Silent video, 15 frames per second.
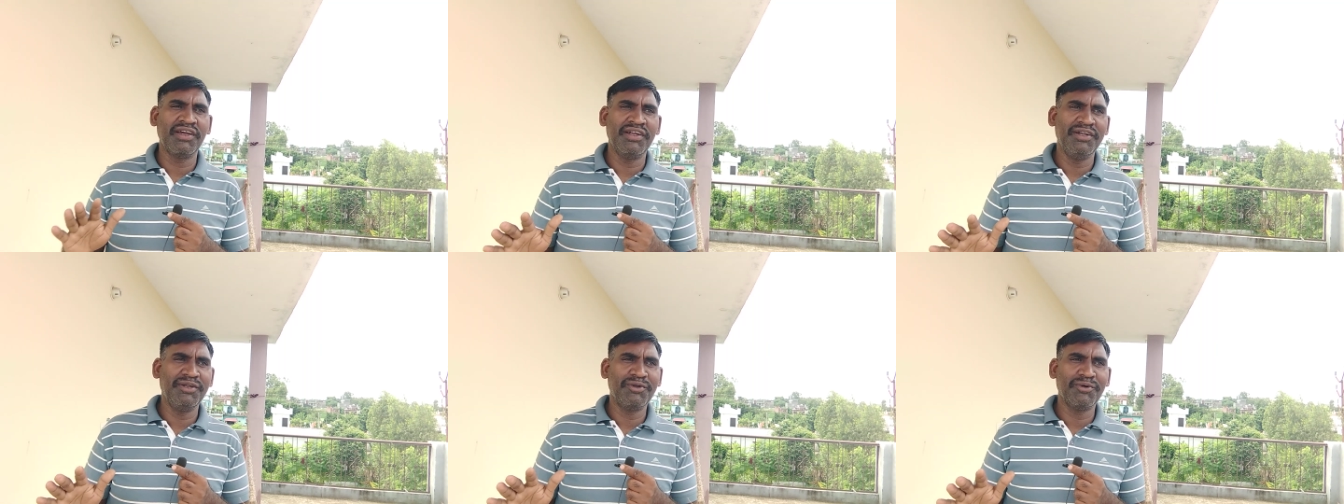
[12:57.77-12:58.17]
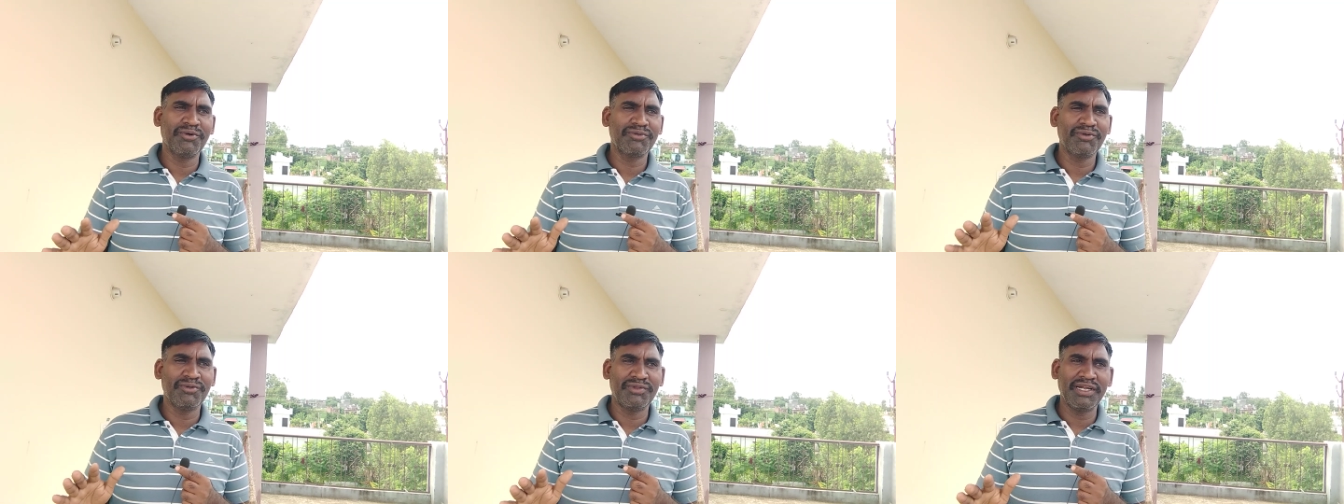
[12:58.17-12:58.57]
and
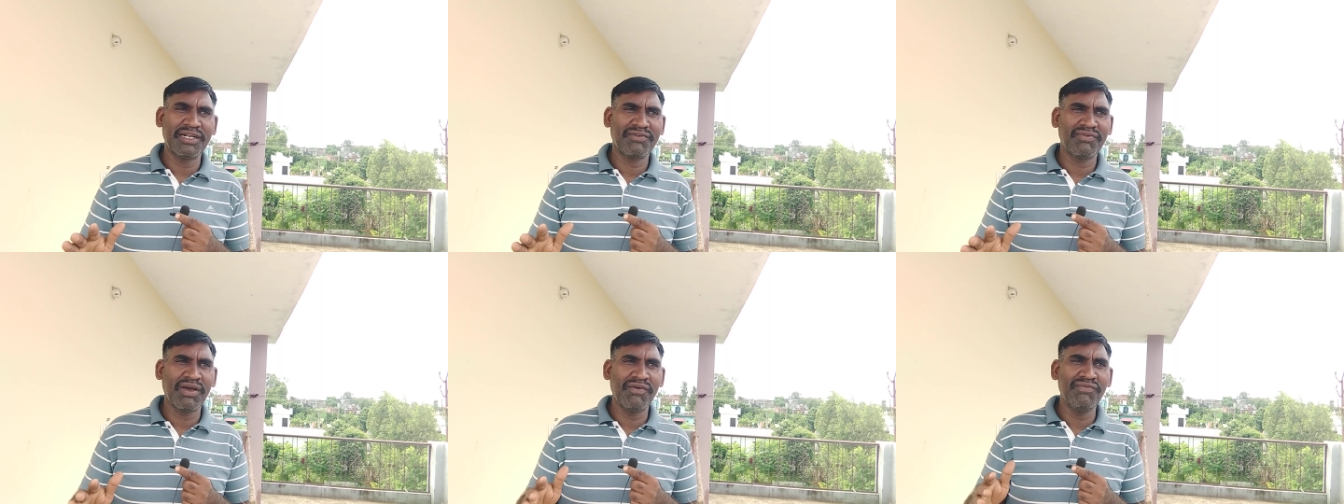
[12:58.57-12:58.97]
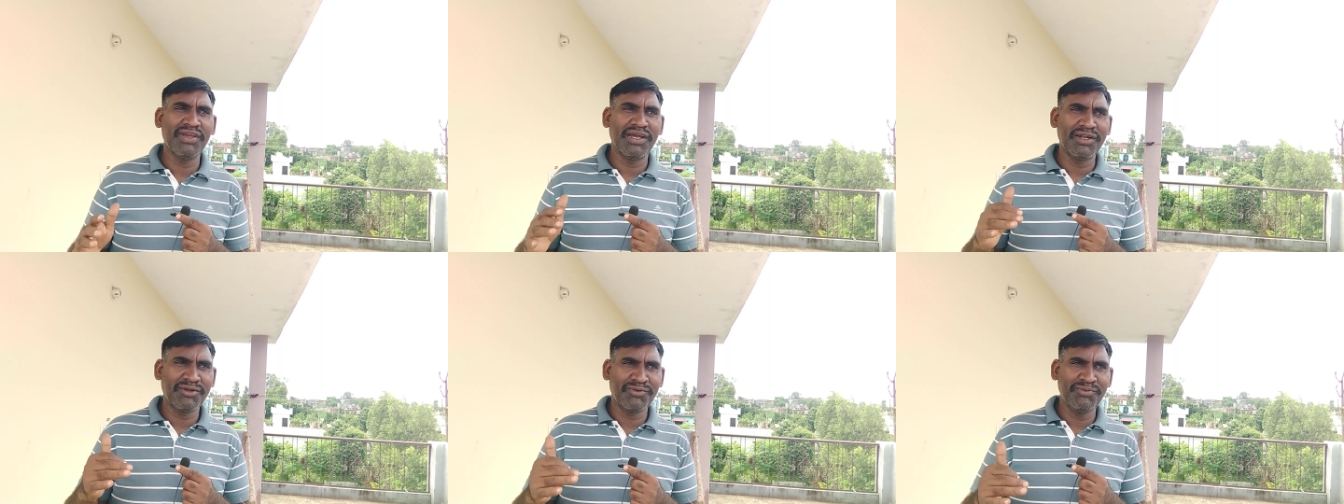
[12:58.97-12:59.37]
so that's why we
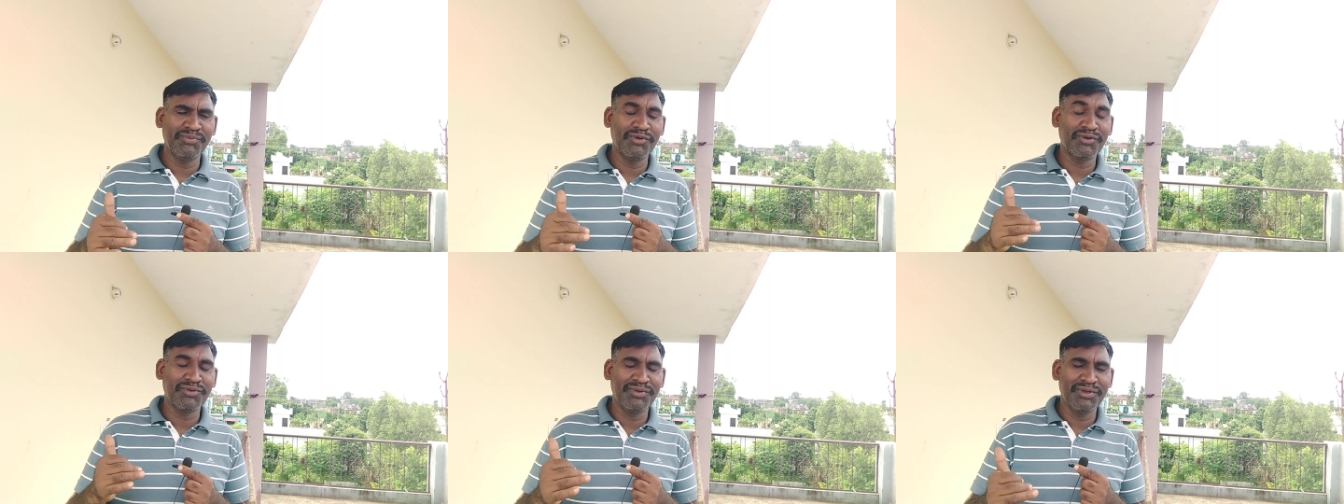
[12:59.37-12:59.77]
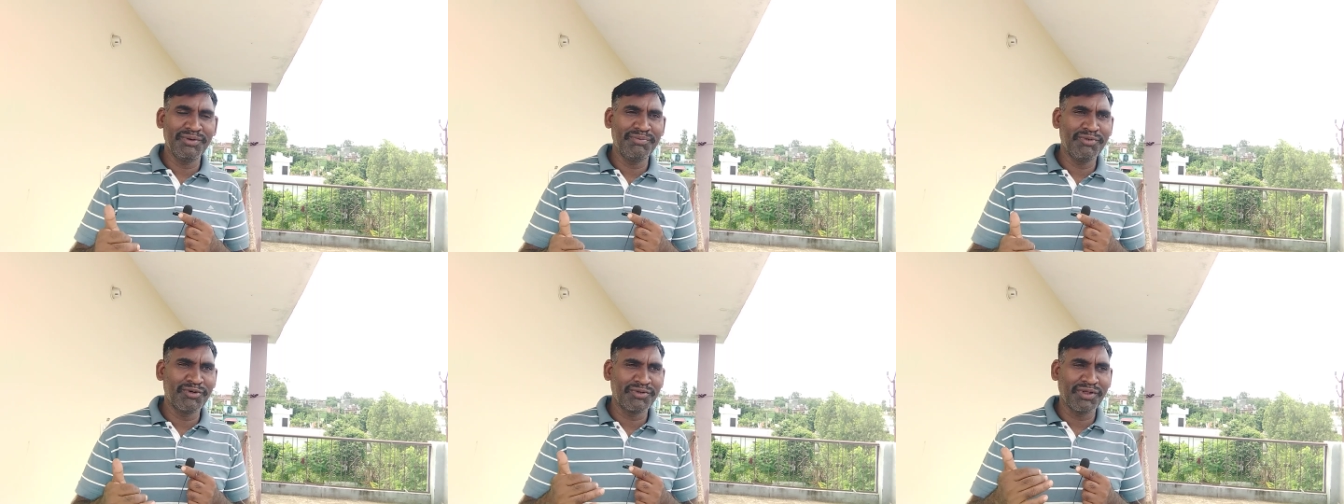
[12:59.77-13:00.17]
had to book uh,
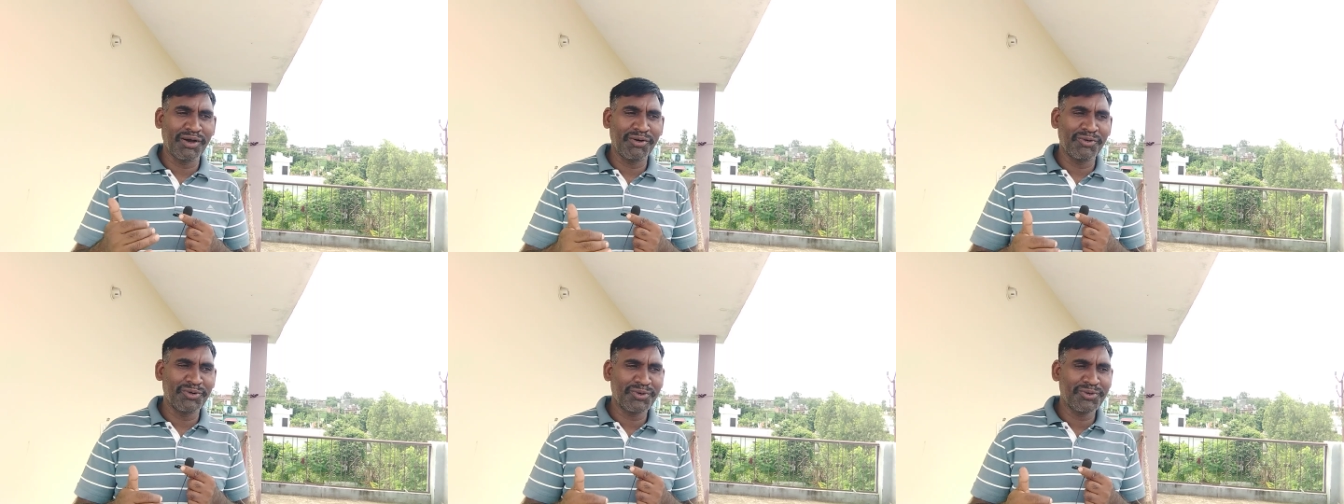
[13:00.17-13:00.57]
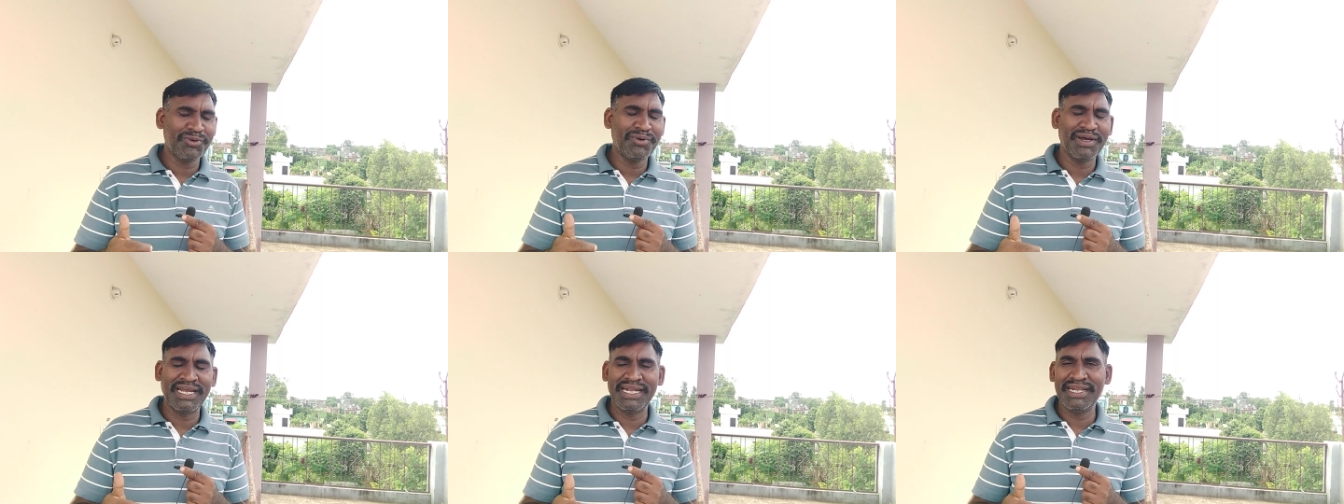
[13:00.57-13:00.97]
book the
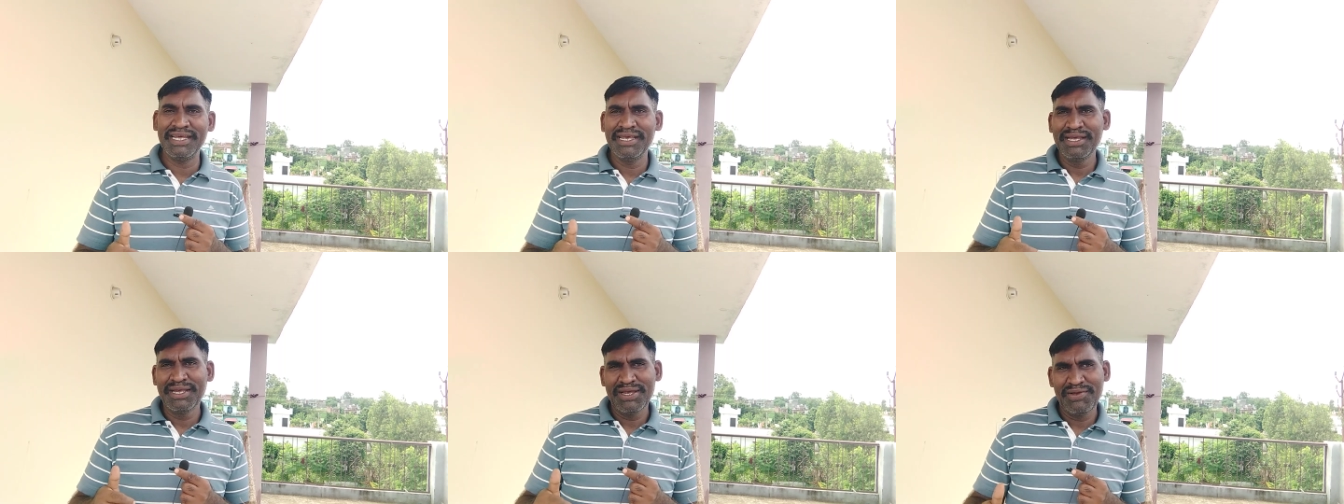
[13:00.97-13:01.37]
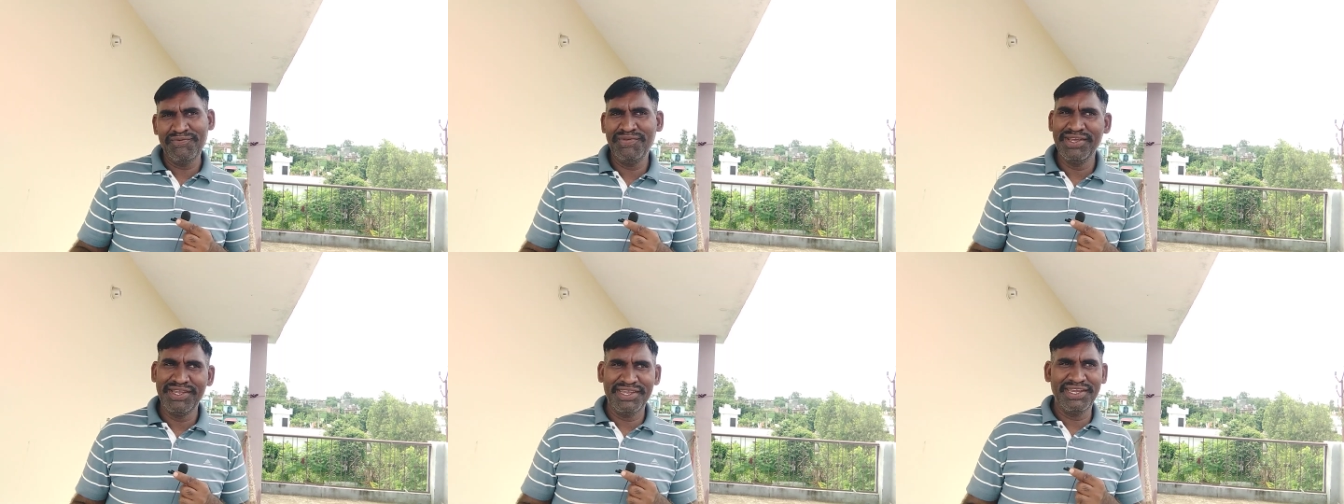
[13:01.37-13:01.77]
auto, and
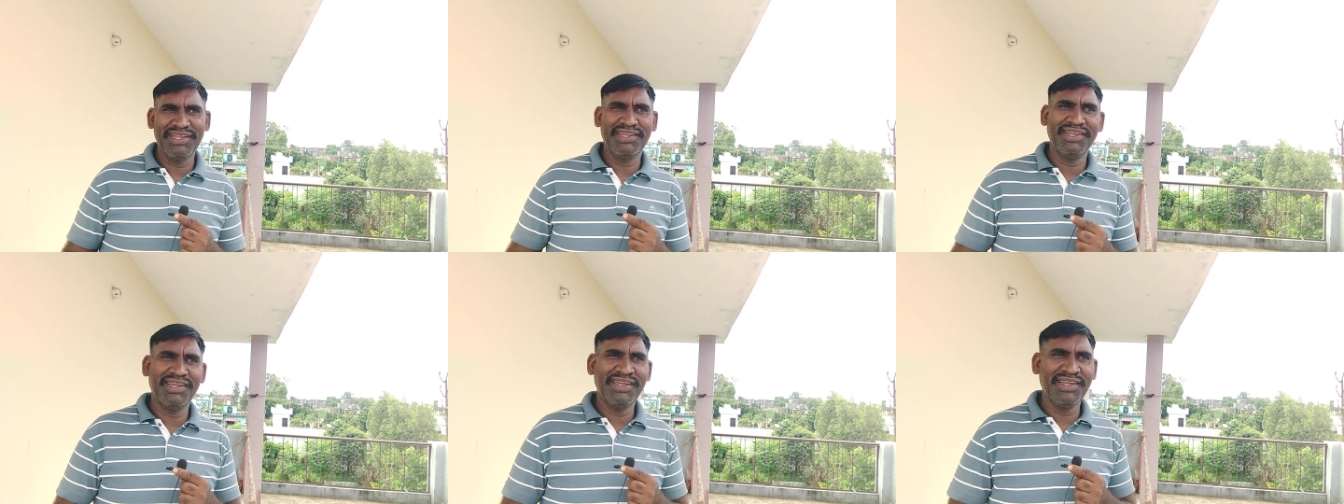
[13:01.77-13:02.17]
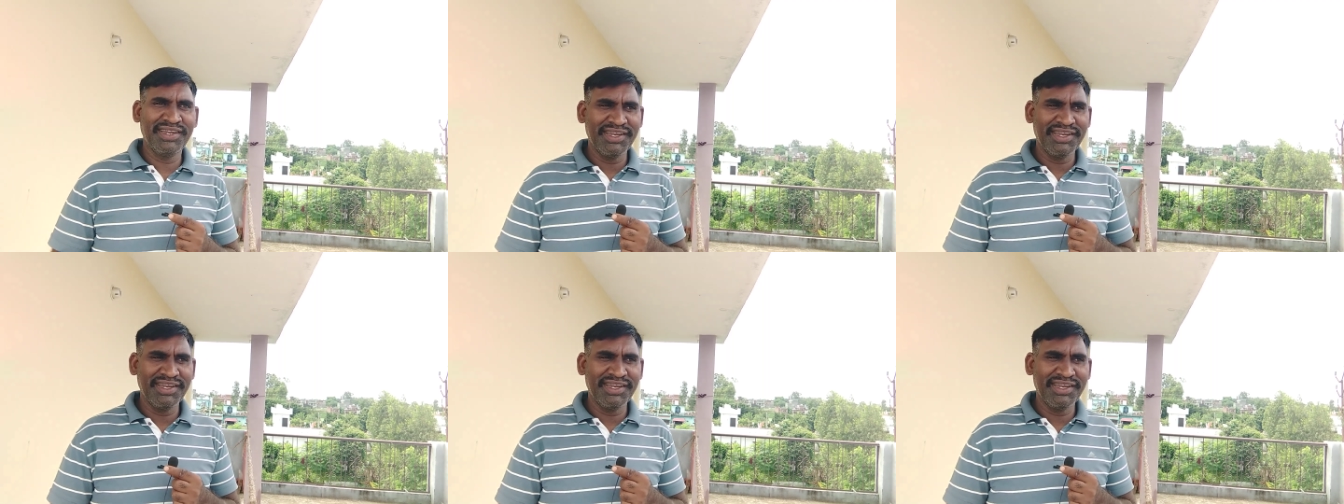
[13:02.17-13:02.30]
we uh,